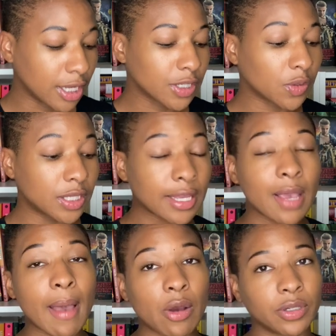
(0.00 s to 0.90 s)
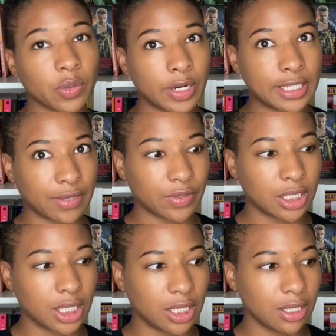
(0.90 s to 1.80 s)
So this came out in
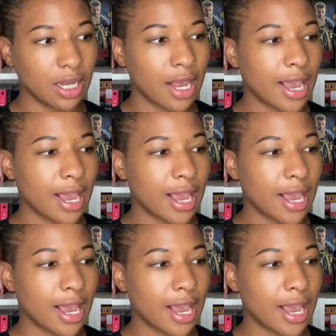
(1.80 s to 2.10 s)
2017,